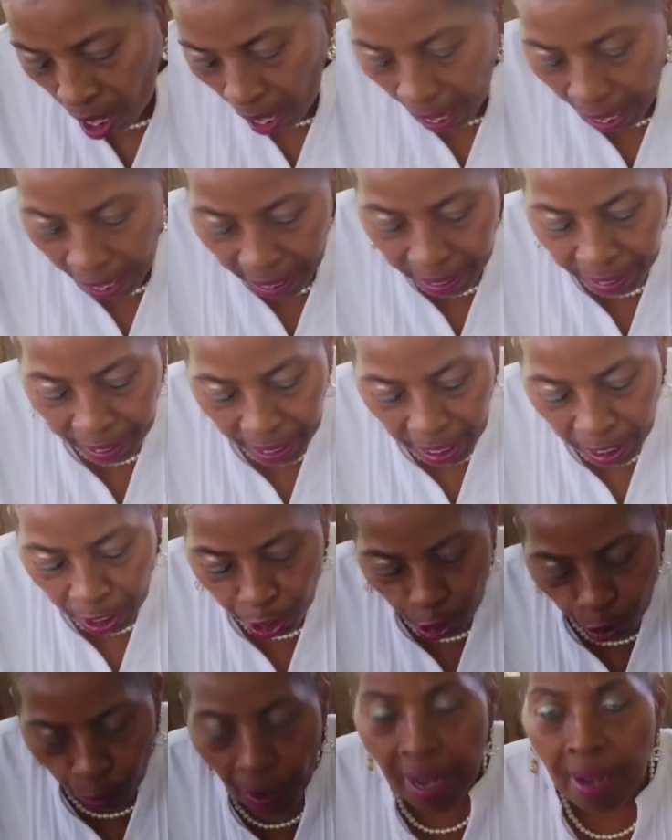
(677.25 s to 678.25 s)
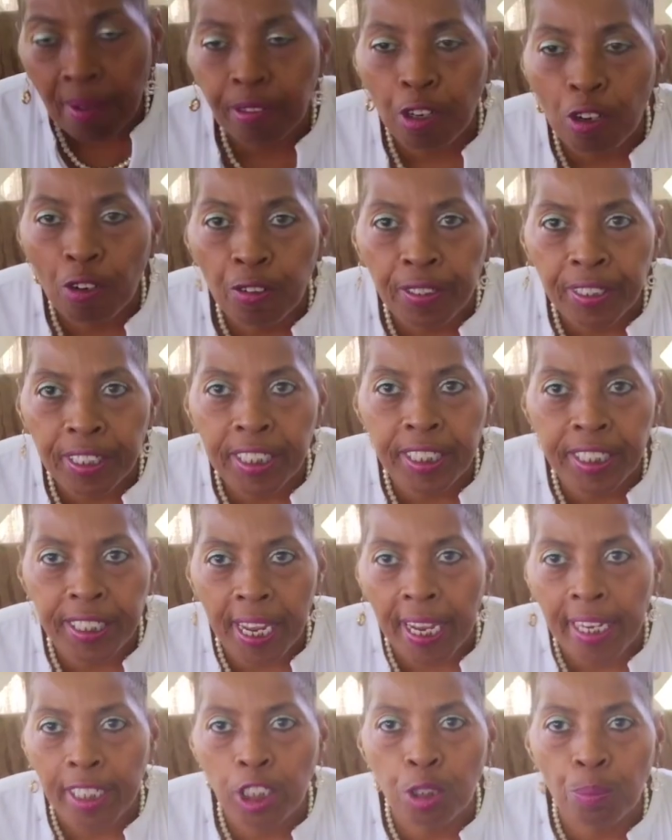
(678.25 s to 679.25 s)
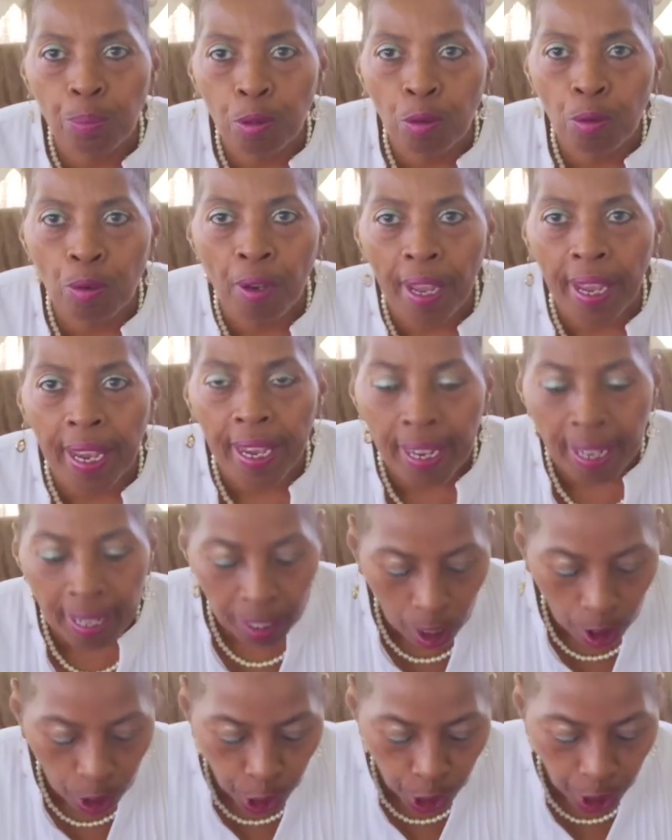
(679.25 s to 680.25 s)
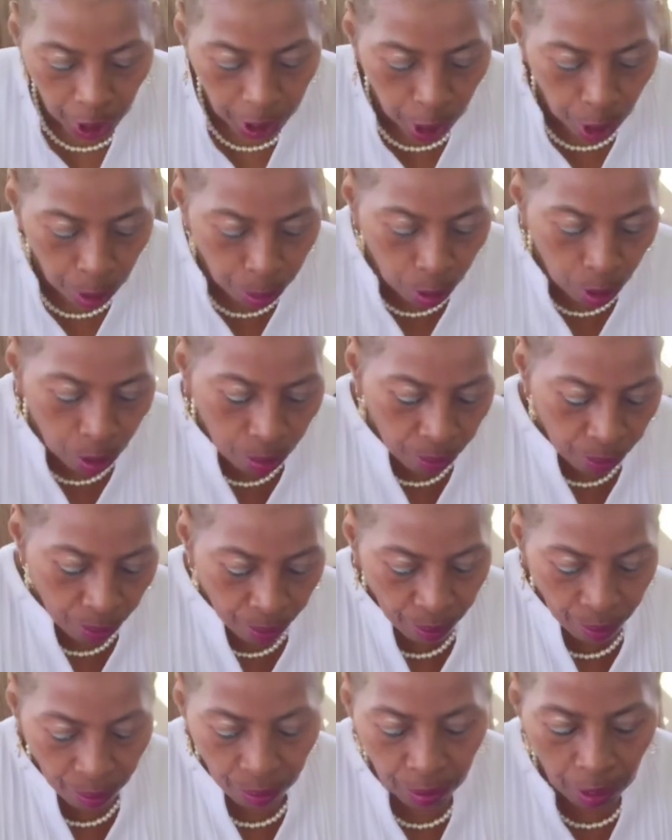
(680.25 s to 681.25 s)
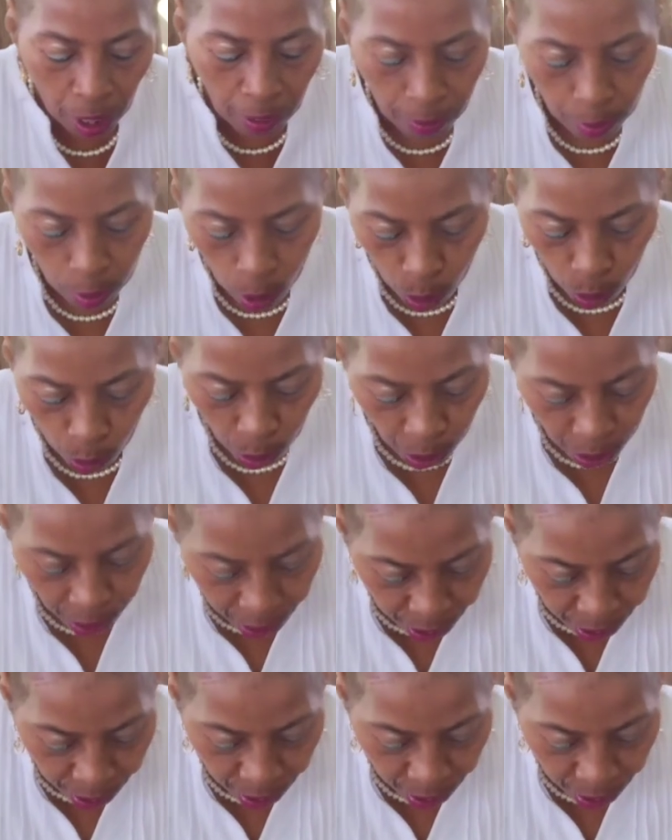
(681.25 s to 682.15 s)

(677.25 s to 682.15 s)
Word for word: And the straps are detachable and adjustable, of course.